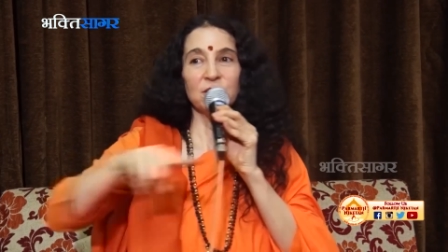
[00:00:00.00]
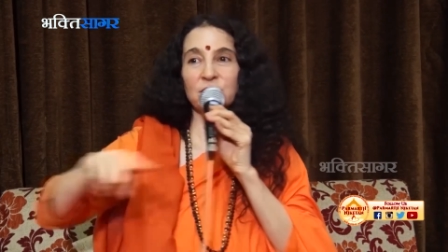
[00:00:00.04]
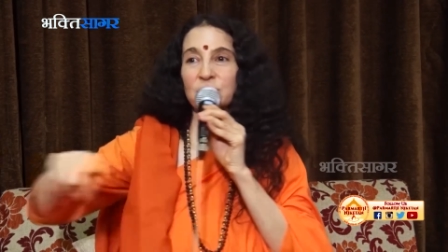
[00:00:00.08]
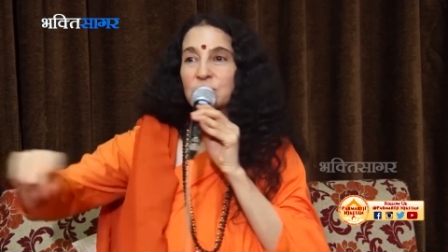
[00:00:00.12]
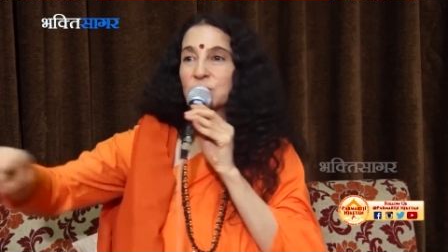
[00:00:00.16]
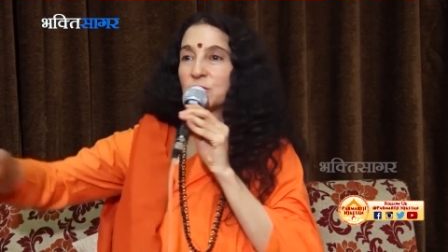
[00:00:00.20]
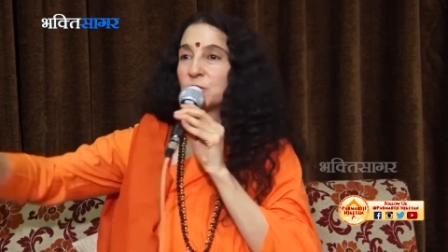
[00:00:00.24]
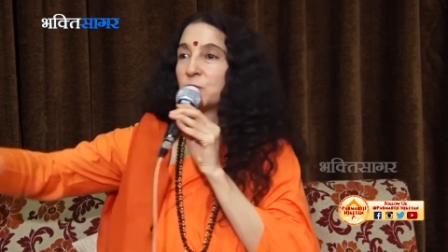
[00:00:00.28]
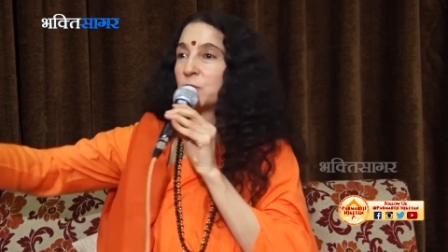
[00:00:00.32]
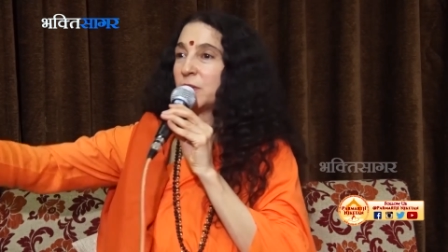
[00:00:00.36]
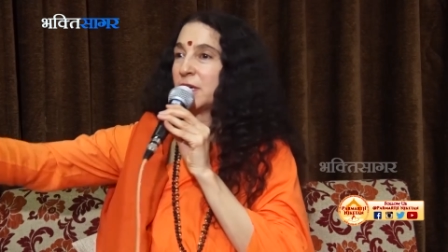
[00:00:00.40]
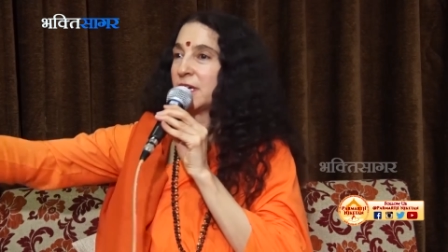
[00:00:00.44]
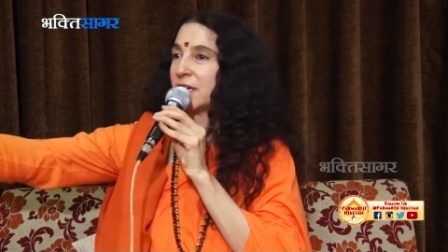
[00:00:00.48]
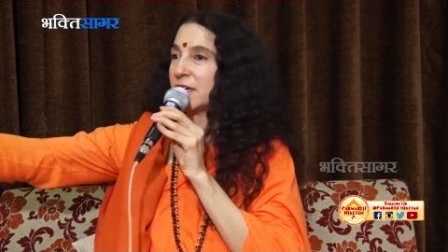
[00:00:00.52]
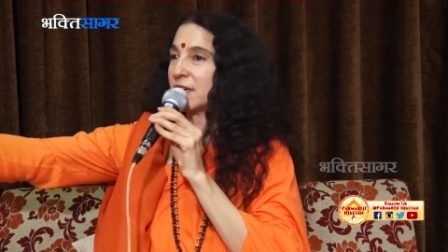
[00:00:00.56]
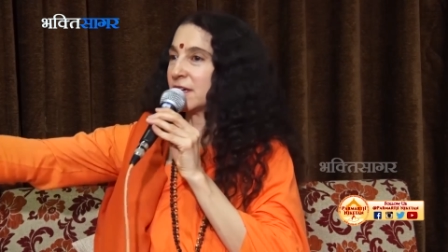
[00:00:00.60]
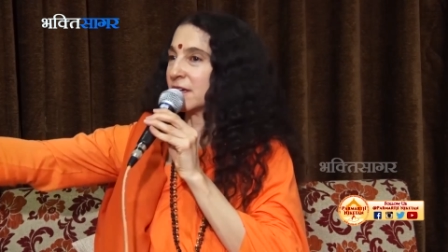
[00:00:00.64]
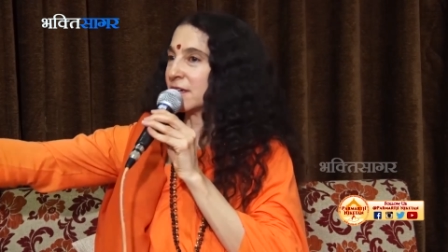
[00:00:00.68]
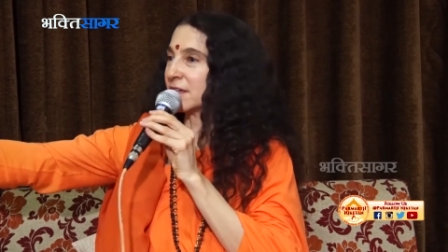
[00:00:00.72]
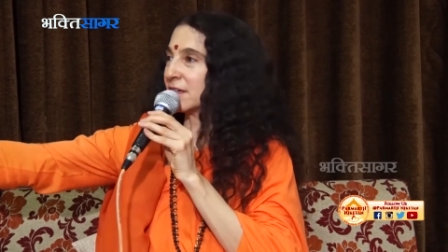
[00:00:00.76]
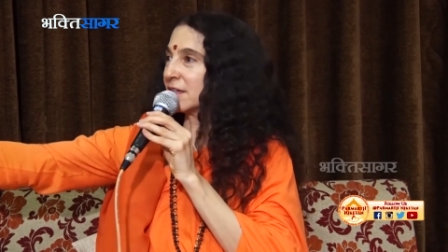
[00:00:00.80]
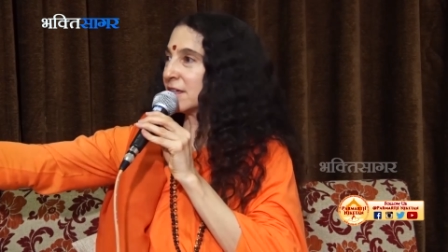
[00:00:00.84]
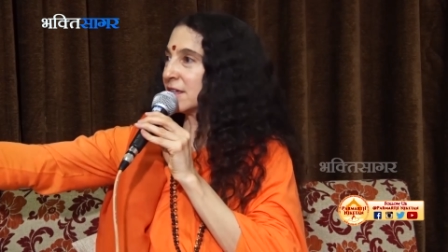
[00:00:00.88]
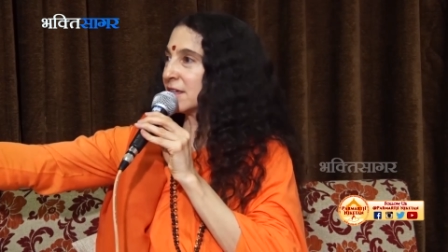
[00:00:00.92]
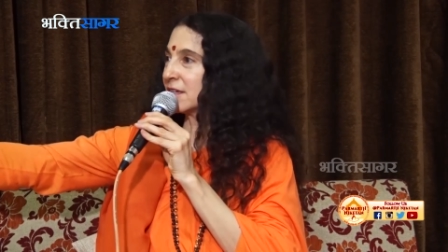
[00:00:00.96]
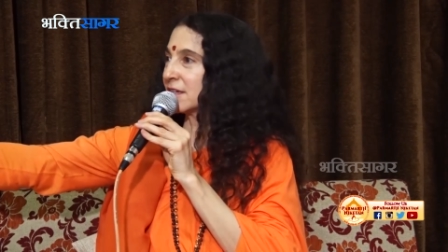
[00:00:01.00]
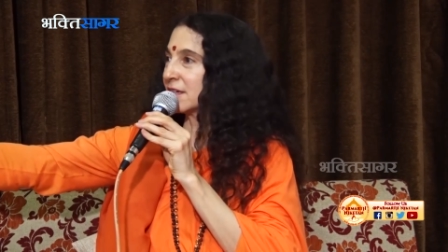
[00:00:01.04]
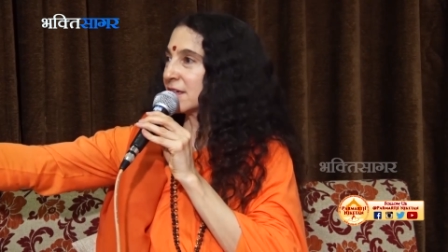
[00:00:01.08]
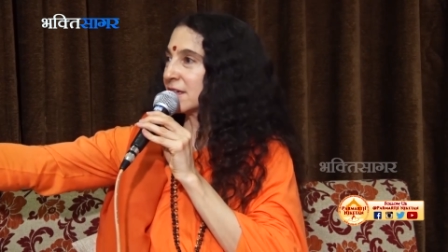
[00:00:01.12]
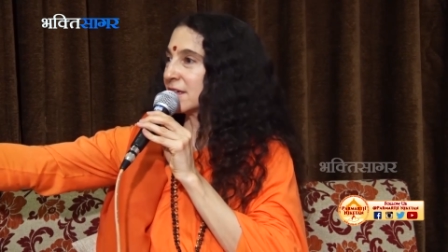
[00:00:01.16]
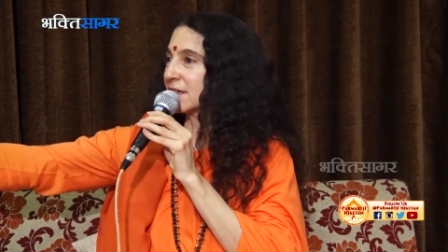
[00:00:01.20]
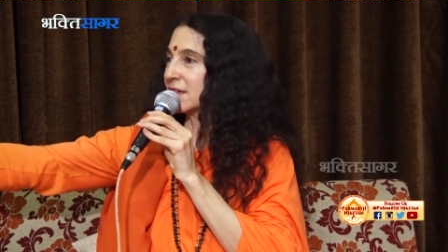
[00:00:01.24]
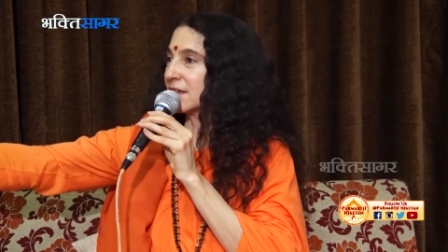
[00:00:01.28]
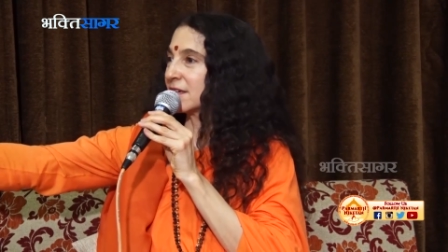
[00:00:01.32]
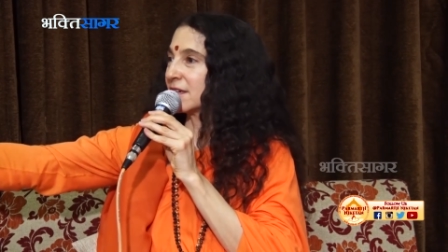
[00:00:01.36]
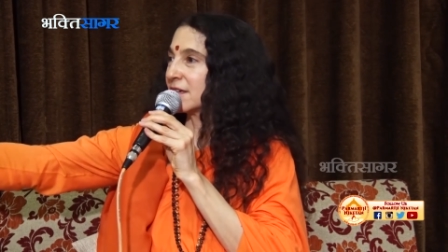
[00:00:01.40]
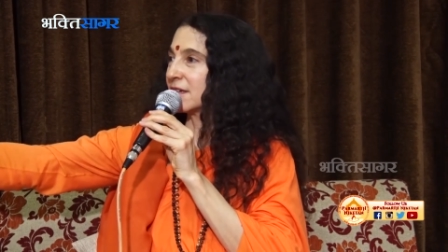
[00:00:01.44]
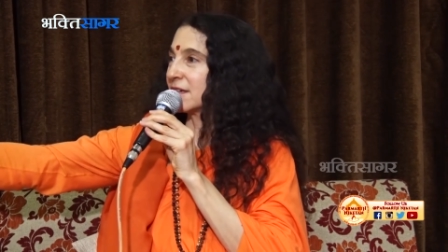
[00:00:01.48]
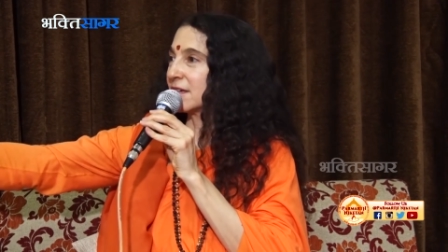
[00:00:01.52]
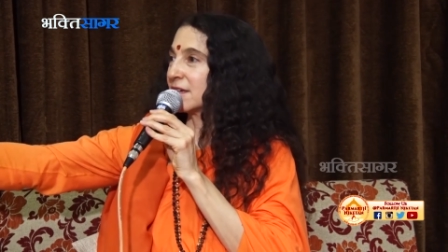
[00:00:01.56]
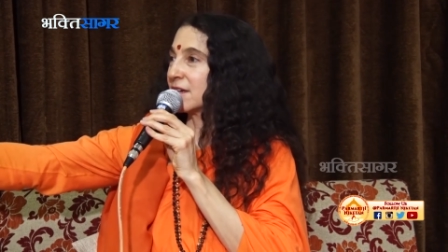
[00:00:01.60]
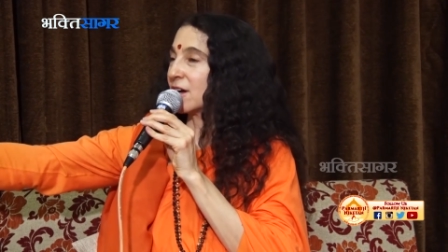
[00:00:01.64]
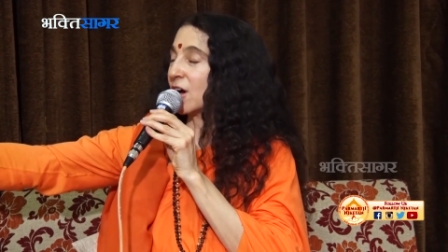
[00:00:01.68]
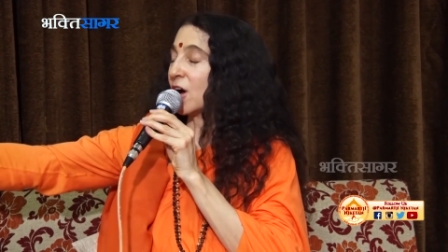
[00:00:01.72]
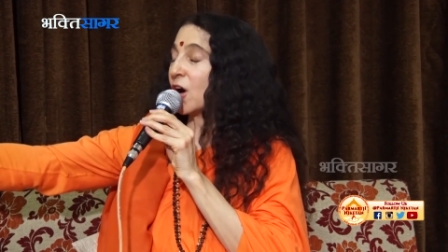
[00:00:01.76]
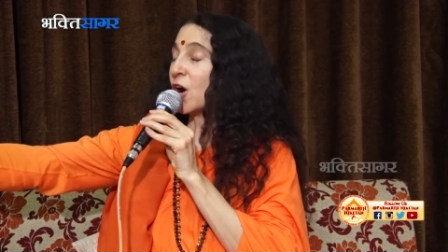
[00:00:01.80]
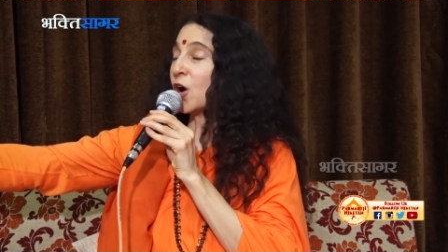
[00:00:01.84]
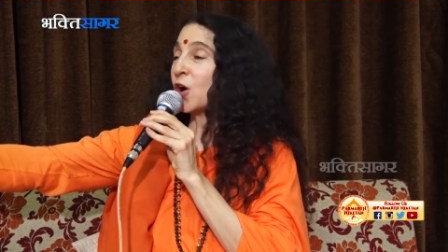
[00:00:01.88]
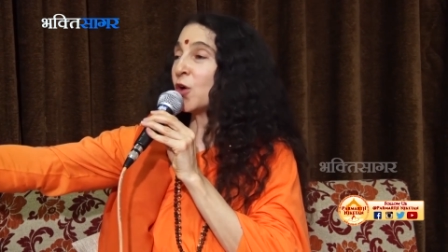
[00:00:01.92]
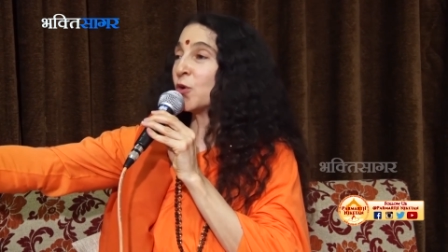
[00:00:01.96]
to here
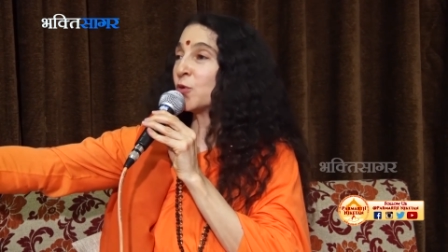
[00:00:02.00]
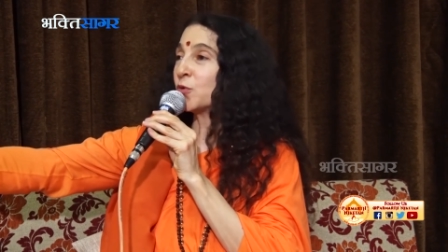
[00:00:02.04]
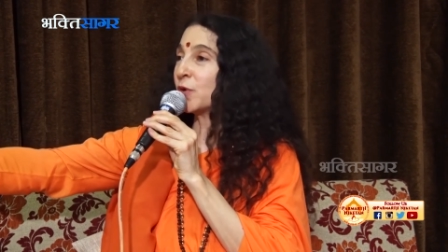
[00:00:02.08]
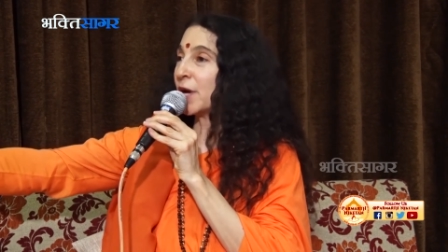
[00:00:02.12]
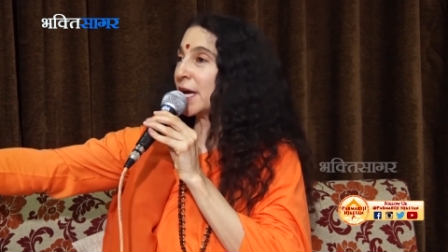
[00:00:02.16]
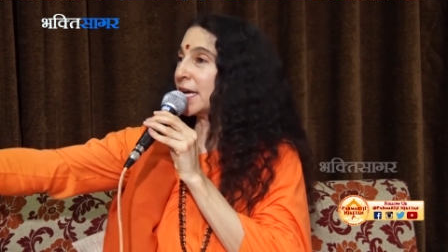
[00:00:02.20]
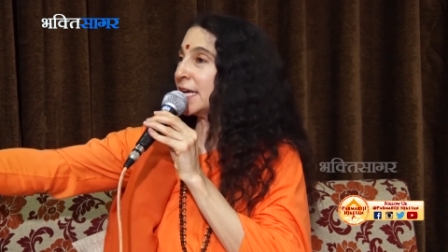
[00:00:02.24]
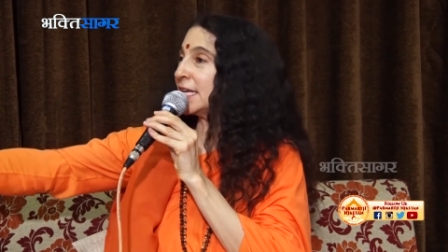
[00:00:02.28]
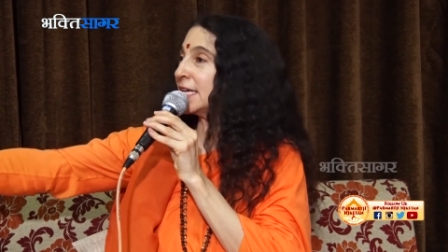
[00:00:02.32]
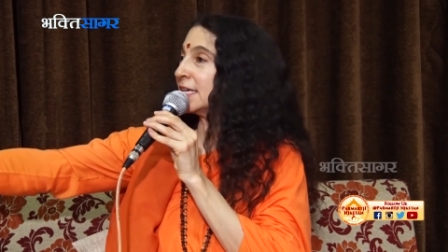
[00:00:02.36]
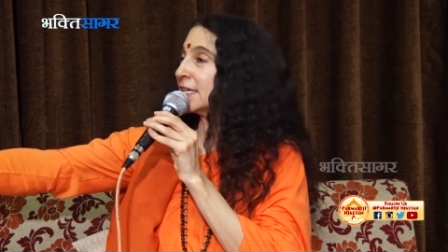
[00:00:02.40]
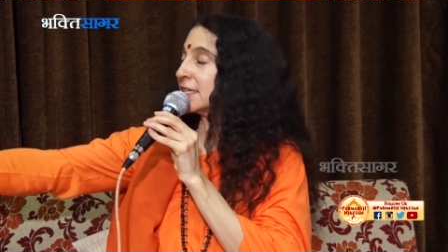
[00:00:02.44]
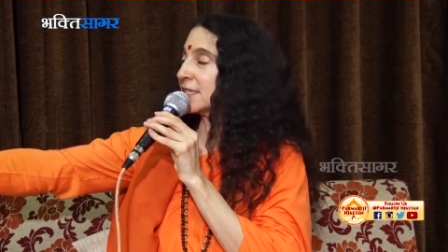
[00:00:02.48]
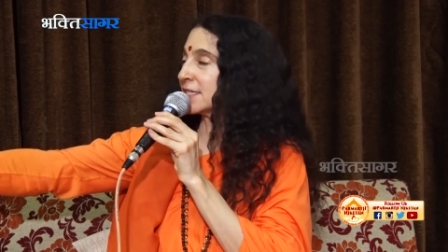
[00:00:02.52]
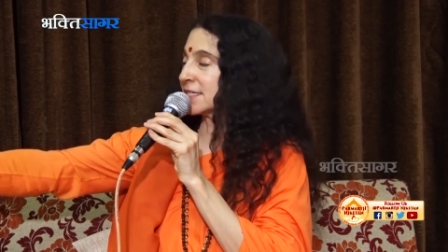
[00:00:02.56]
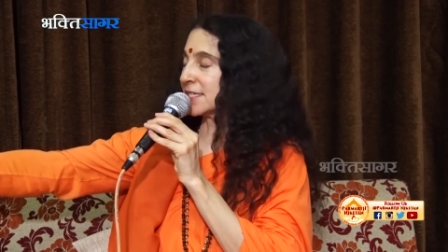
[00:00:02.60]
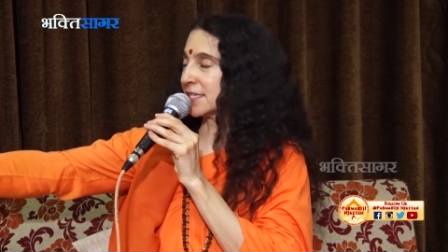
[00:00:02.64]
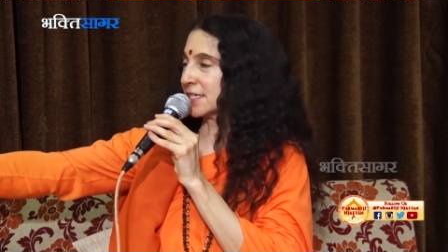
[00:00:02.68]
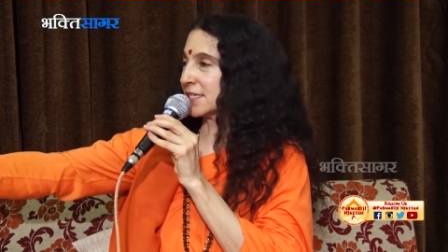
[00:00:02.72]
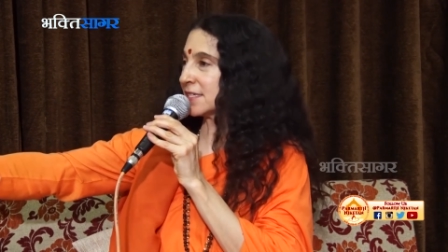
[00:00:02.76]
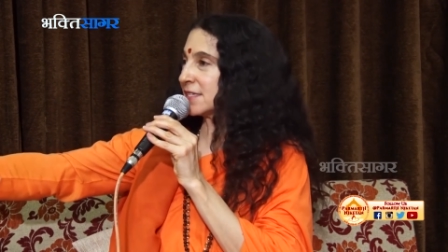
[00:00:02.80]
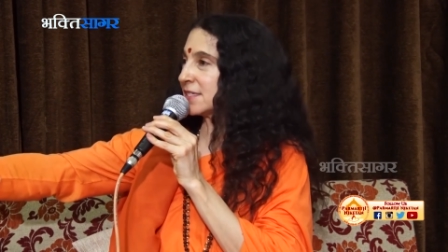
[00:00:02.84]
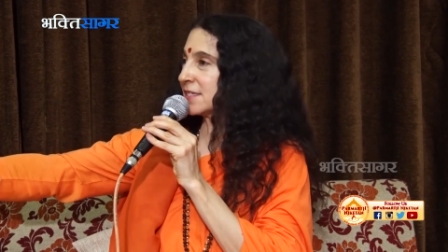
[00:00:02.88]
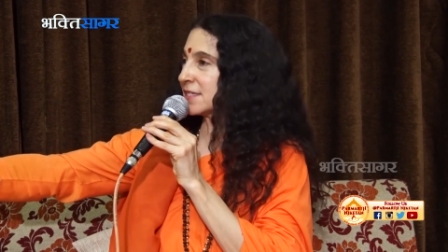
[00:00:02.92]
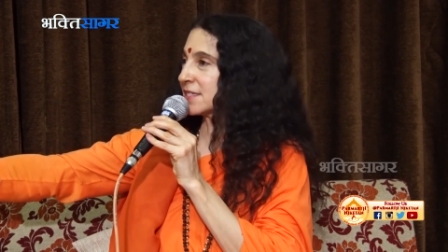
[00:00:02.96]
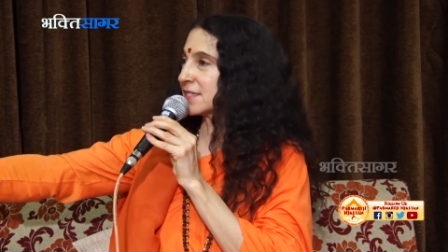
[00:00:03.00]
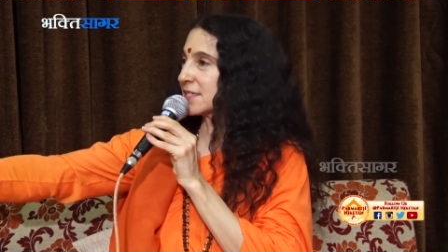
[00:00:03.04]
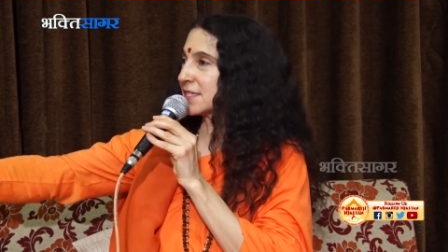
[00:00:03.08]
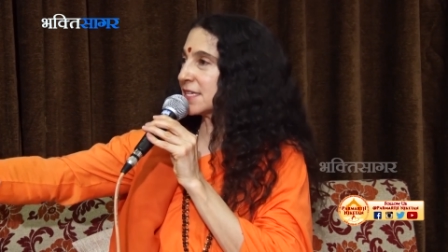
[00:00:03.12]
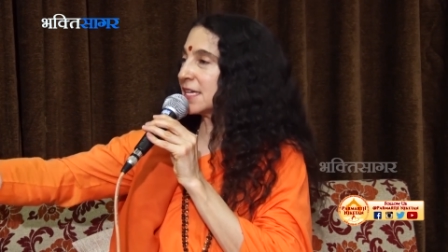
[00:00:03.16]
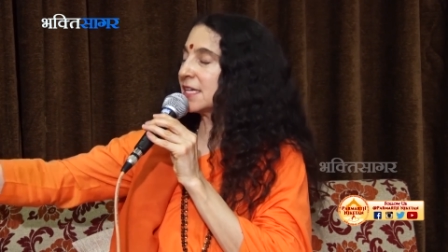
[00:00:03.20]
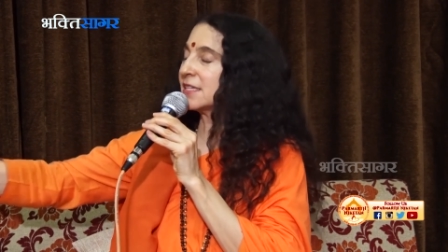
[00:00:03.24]
already exists.